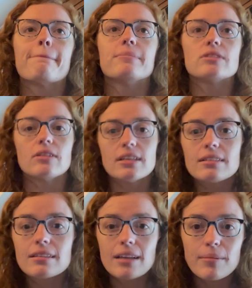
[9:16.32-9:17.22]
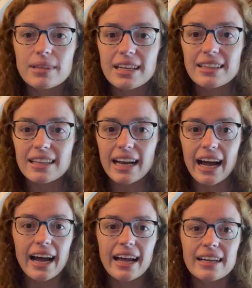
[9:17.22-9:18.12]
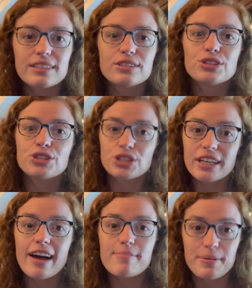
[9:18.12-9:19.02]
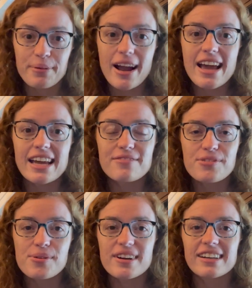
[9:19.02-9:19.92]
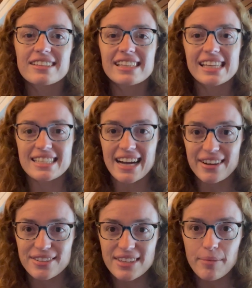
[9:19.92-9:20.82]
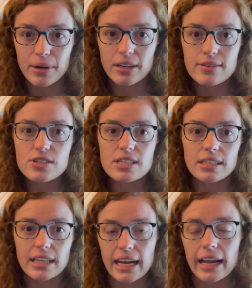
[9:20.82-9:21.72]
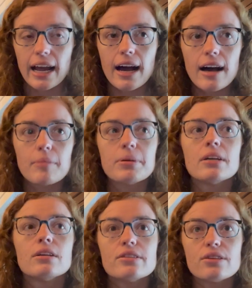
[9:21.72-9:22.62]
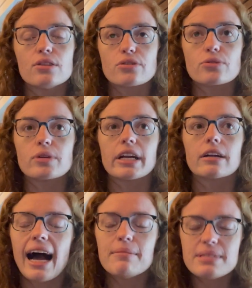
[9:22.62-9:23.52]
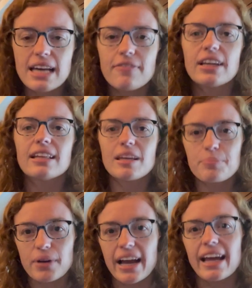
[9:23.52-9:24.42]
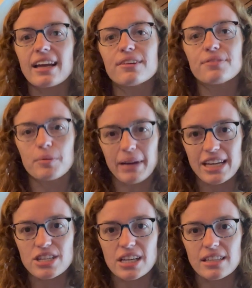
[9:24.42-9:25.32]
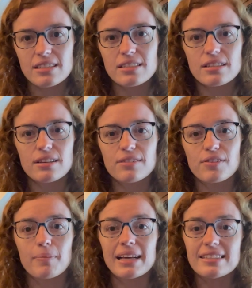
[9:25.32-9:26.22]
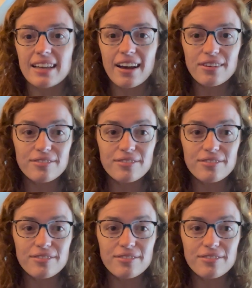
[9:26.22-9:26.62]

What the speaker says: So this is something that I should have been praying for the entire summer to leading up to the school year. I'm definitely praying for patience for myself,